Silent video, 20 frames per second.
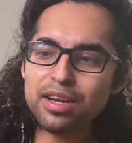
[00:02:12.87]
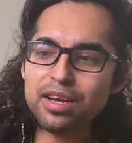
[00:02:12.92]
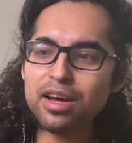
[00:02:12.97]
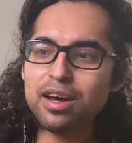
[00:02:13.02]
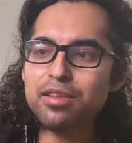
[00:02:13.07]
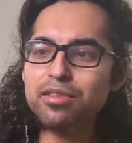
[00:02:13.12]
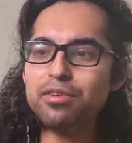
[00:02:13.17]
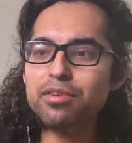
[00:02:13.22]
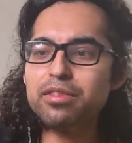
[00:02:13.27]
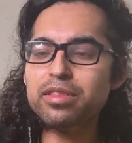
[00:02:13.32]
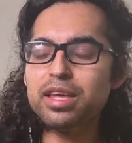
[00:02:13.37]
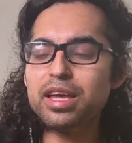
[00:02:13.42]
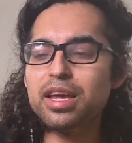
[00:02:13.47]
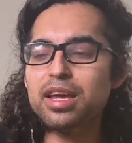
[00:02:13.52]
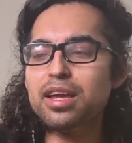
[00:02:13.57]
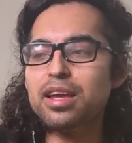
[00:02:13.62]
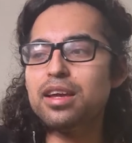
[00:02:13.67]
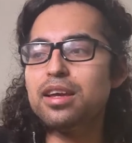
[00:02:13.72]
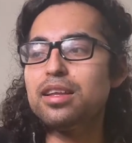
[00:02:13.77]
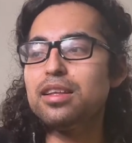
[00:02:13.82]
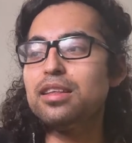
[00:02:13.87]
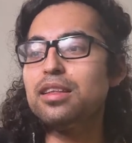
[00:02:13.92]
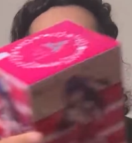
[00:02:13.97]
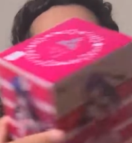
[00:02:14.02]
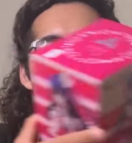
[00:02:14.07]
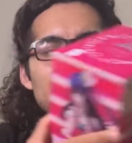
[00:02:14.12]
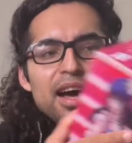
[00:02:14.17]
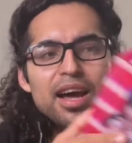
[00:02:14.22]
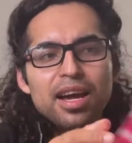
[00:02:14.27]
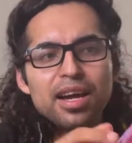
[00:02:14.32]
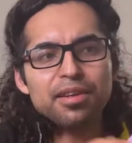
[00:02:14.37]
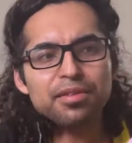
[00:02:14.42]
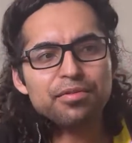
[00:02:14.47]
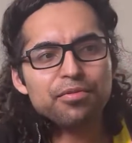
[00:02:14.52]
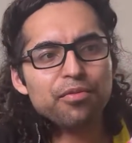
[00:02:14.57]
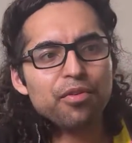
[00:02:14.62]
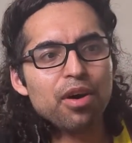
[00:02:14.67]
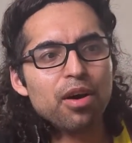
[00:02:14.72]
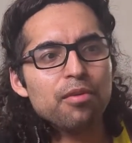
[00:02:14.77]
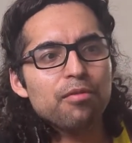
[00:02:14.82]
other than
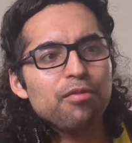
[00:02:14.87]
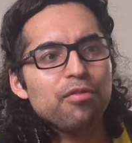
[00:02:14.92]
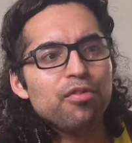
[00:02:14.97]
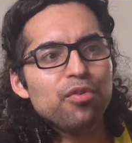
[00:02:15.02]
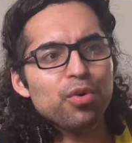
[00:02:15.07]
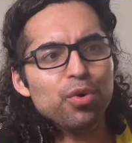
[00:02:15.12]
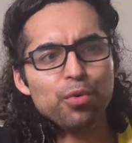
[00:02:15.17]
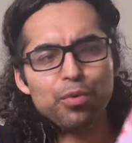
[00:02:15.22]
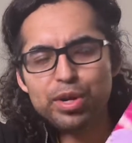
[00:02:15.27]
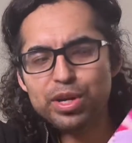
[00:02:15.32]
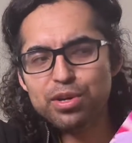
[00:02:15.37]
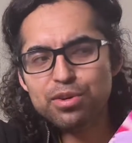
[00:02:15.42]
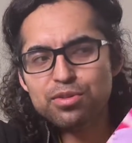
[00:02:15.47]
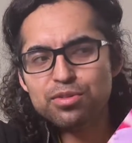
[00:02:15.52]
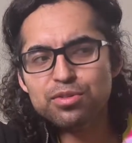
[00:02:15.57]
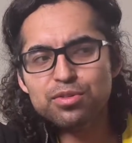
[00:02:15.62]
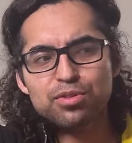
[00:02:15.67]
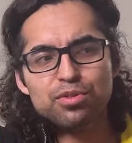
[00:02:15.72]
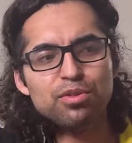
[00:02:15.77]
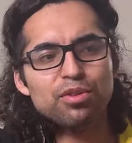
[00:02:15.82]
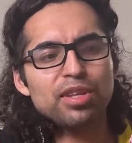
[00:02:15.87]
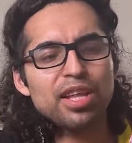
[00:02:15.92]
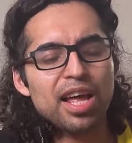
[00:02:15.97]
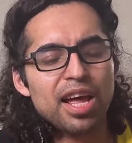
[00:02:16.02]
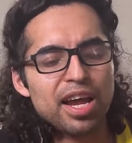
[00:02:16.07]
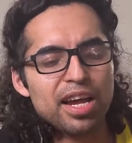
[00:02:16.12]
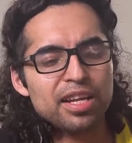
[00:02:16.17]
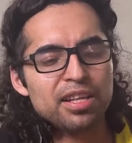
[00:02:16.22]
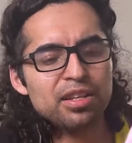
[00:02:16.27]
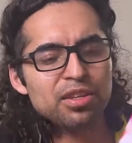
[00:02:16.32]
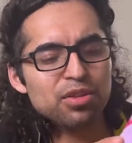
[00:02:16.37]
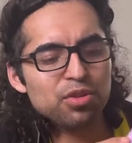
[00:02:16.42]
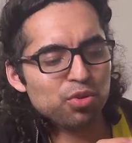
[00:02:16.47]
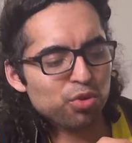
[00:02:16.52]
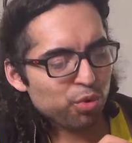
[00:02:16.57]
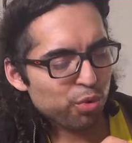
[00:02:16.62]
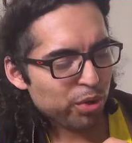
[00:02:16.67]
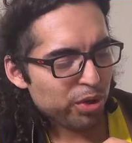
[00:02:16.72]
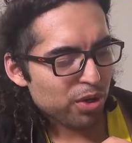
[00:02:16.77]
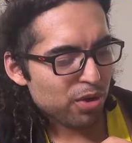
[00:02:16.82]
from FuRyu's new line,
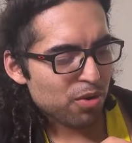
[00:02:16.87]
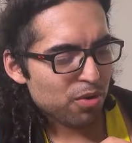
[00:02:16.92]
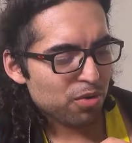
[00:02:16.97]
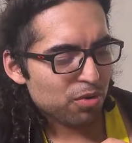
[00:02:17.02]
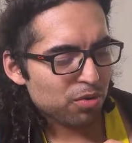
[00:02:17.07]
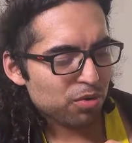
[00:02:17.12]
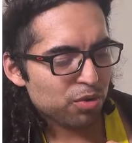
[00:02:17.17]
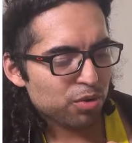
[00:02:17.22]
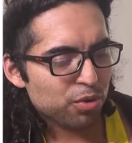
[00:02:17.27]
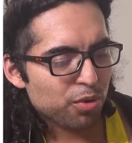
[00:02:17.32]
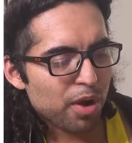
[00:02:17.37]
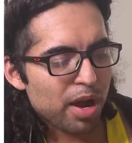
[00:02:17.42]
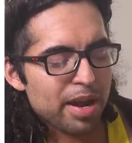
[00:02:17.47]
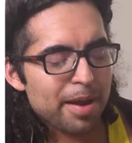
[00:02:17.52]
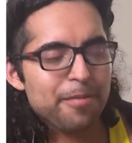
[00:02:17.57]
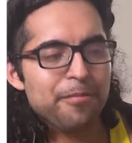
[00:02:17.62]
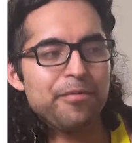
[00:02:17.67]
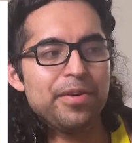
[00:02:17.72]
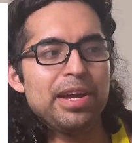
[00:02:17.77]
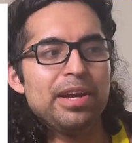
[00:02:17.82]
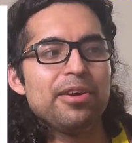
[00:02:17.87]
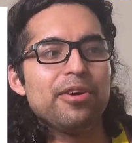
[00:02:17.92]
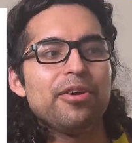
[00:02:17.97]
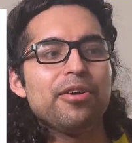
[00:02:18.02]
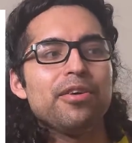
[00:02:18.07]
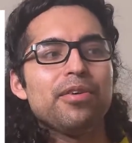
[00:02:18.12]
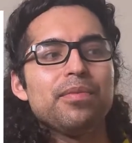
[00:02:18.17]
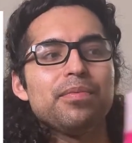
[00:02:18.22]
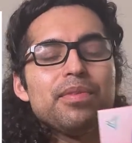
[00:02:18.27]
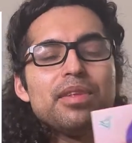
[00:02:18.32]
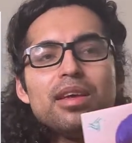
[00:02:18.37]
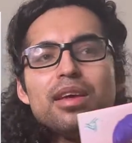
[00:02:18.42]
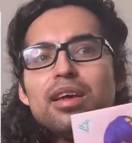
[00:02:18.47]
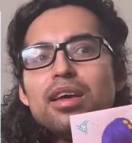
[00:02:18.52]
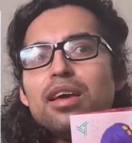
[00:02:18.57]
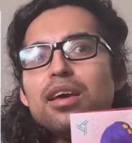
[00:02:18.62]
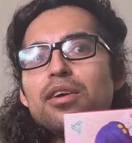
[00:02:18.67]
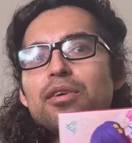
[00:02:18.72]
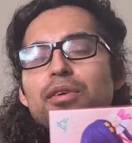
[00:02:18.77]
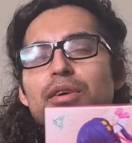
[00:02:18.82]
Trio Tria figure.
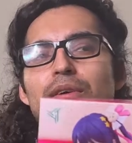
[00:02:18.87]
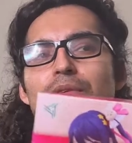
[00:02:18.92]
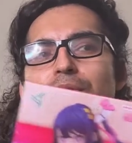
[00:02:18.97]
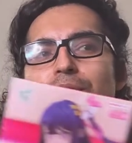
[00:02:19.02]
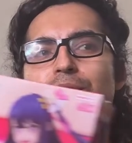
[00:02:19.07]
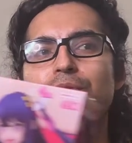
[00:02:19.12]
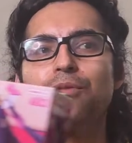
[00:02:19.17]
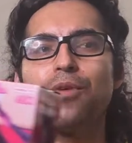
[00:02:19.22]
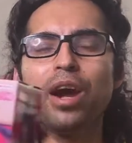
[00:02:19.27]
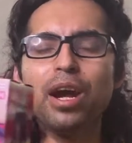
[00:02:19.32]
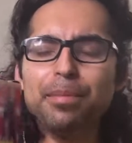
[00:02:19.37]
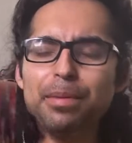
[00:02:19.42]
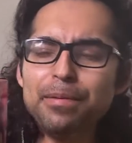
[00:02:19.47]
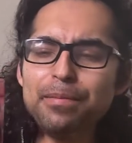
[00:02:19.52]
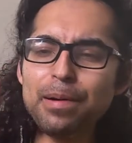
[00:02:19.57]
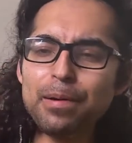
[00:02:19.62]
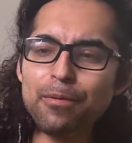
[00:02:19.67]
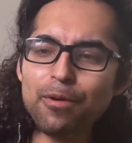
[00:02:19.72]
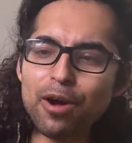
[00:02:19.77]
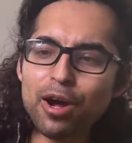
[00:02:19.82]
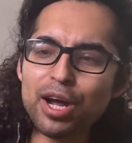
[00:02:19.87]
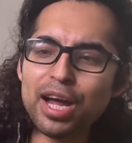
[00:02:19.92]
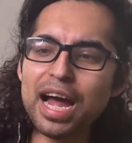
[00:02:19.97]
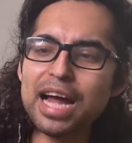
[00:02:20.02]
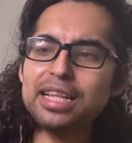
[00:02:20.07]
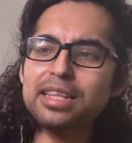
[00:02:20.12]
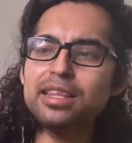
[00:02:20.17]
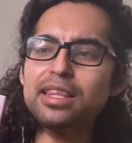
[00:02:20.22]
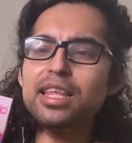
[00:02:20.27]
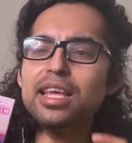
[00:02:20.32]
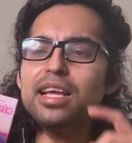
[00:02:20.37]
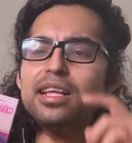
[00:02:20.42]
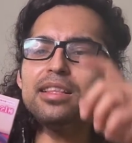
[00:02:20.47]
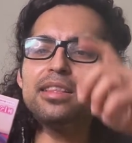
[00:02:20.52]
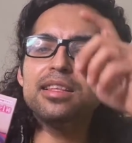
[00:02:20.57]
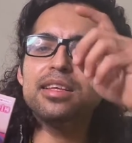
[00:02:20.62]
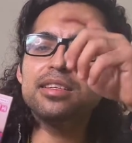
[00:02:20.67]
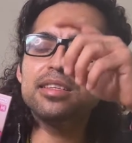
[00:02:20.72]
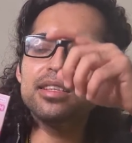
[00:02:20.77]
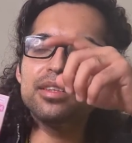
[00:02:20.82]
Correct me if I'm wrong, I think
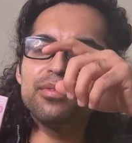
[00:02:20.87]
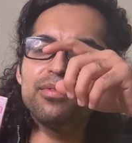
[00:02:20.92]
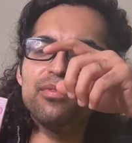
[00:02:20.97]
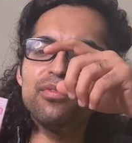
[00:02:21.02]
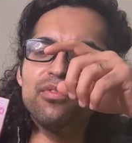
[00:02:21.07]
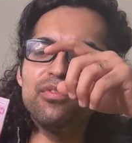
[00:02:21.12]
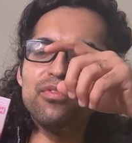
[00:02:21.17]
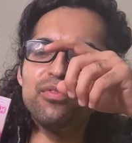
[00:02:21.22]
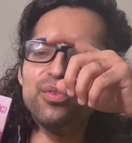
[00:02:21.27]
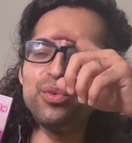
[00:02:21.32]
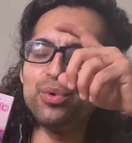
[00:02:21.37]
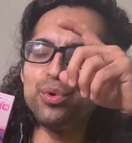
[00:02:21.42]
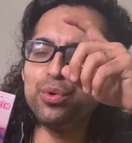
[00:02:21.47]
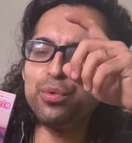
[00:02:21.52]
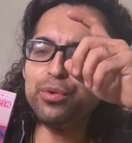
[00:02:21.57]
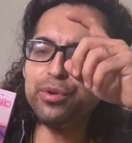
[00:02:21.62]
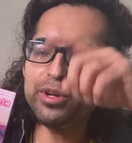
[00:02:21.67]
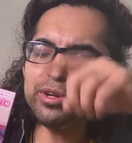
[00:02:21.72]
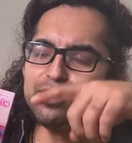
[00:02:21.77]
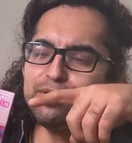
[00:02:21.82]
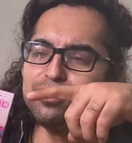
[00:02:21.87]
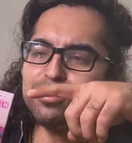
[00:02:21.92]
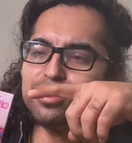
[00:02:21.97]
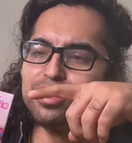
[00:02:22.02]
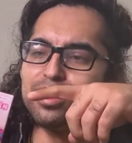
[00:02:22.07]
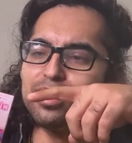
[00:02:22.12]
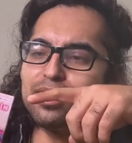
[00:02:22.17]
this is FuRyu's,